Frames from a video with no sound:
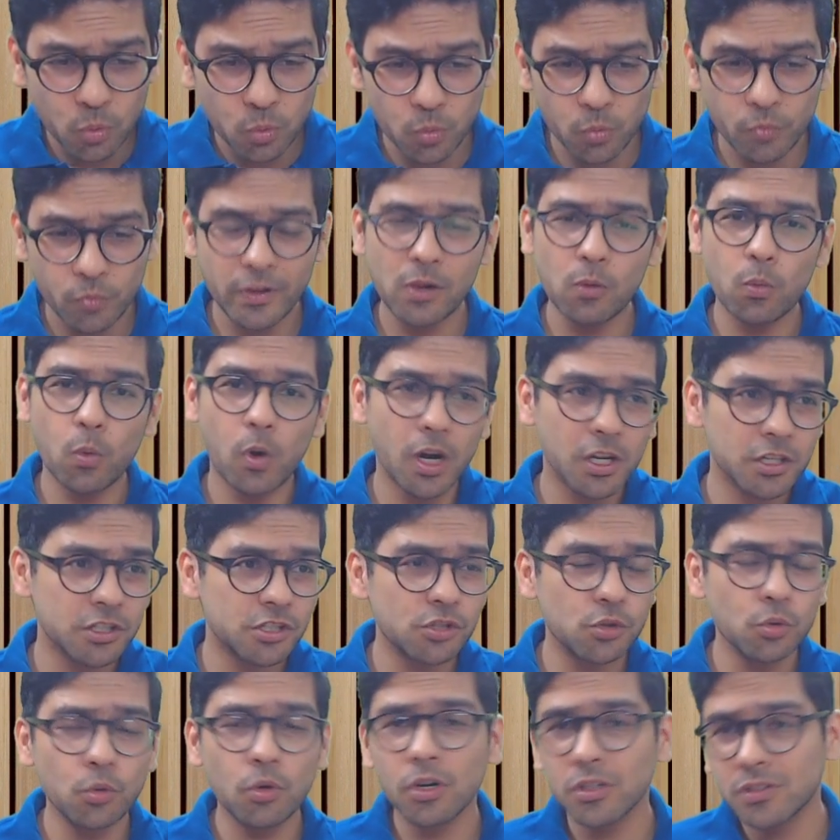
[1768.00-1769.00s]
will watch
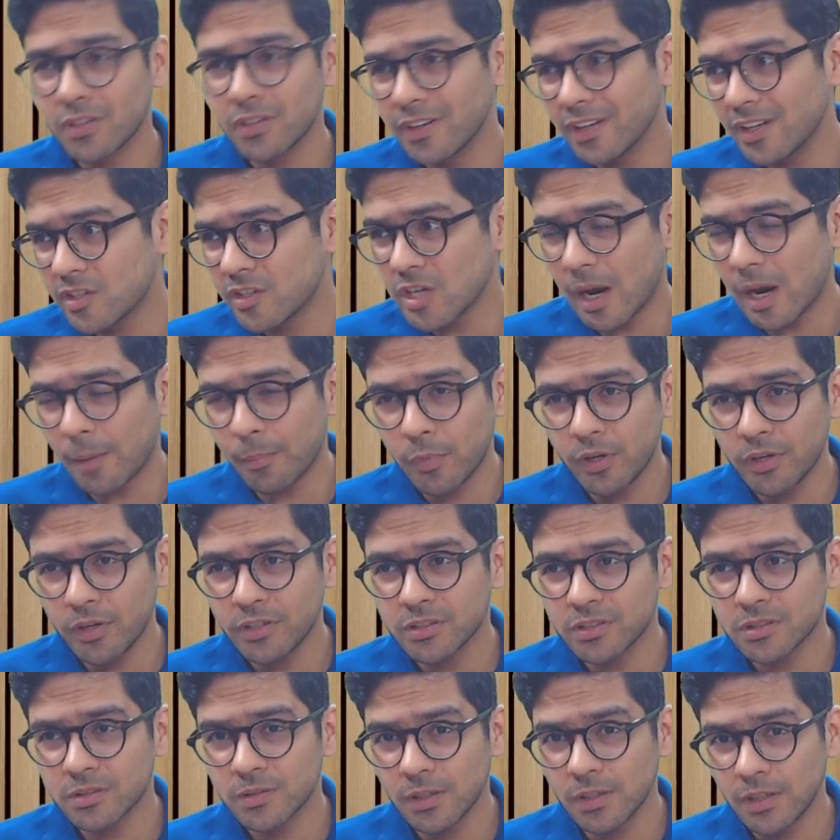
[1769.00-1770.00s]
2 or 3
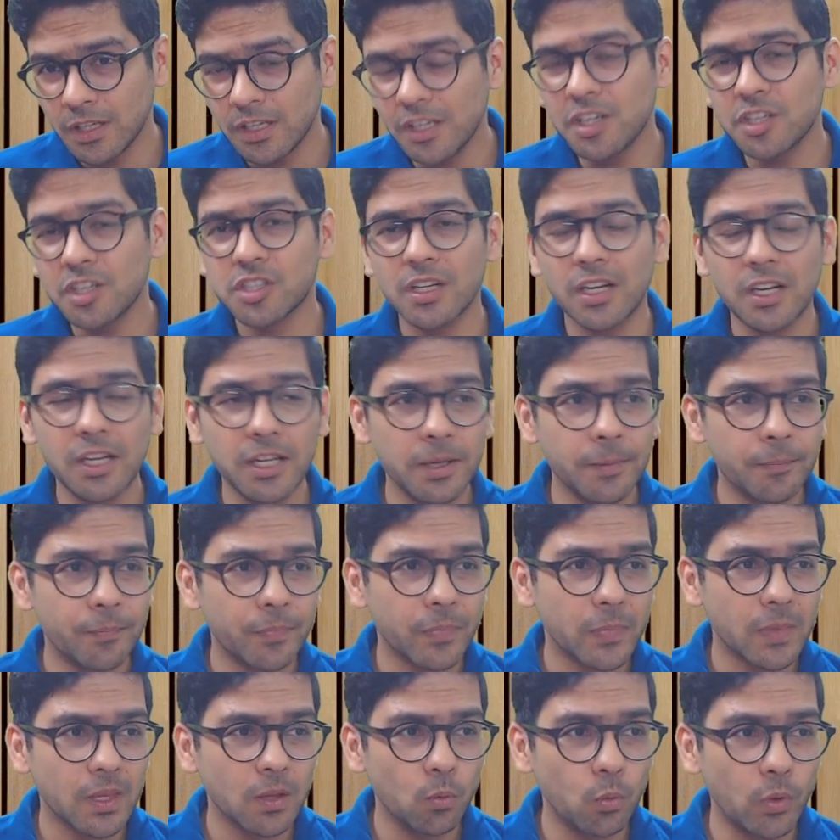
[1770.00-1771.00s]
chapters initially
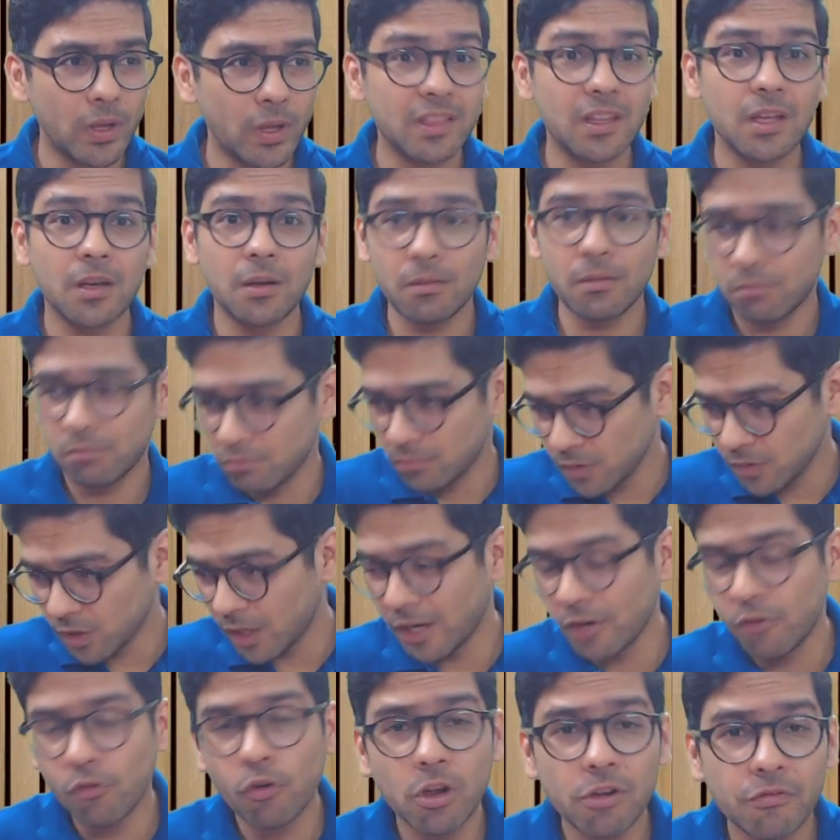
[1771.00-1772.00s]
when they
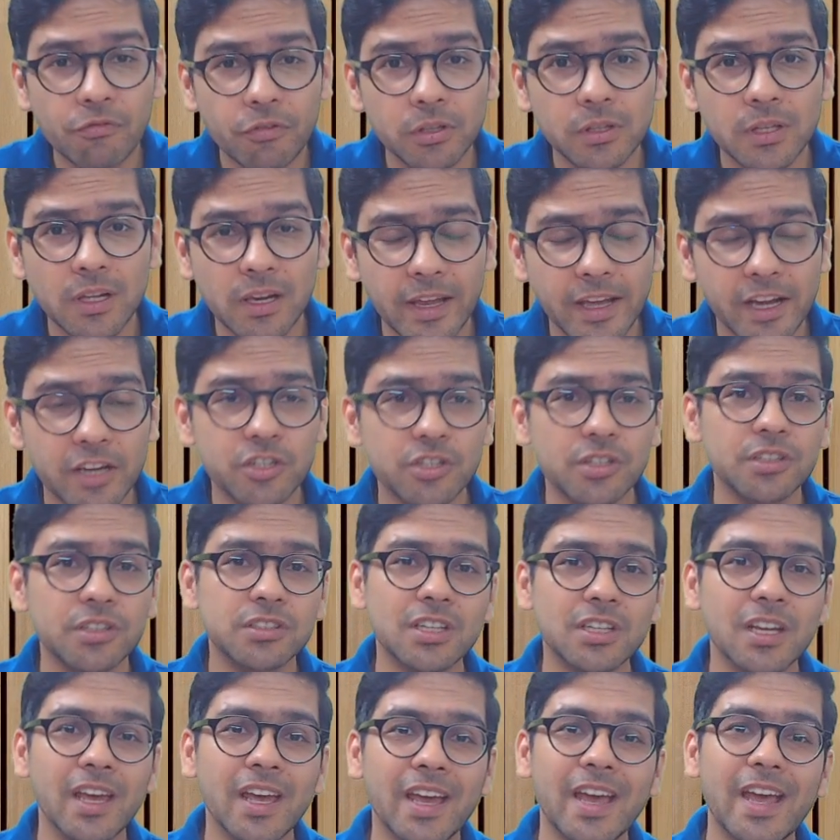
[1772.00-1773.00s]
enroll for the lectures,